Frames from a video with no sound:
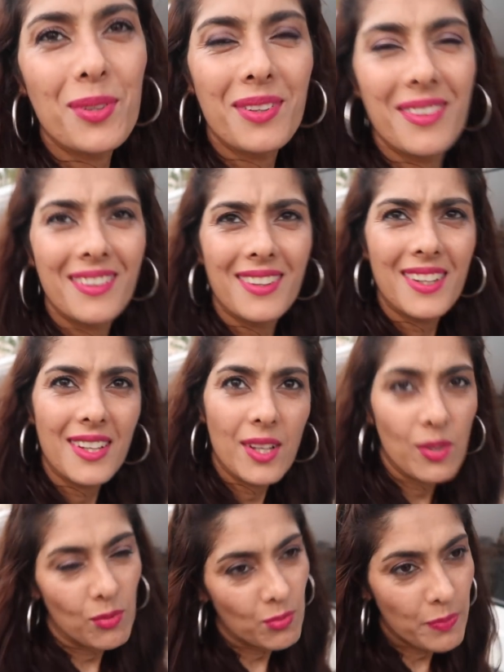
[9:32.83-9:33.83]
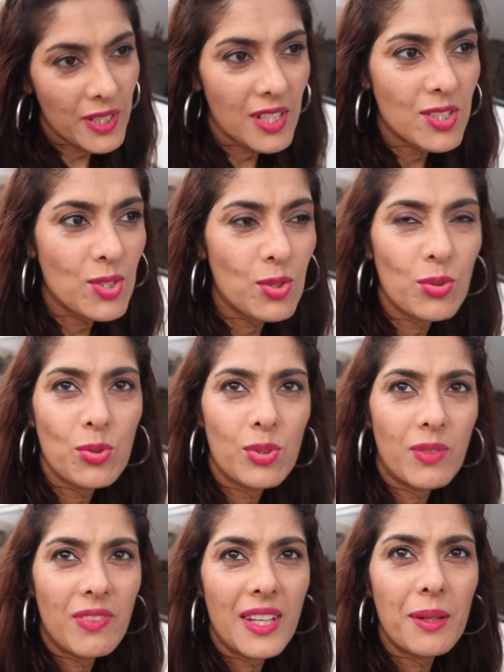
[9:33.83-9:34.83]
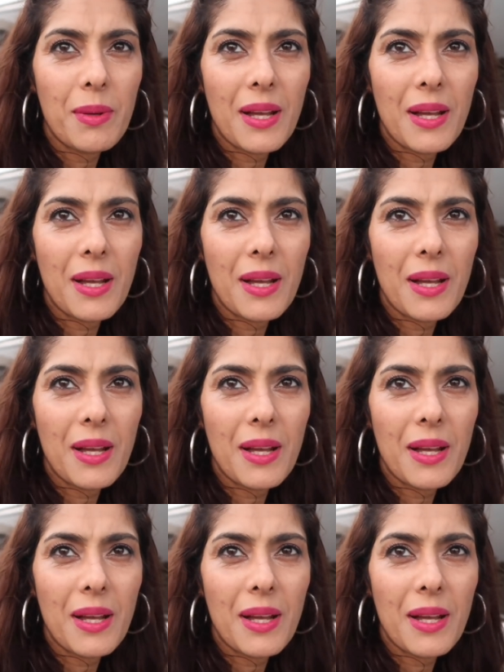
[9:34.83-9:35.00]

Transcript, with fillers: do you mean I didn't drive? Because you're doing very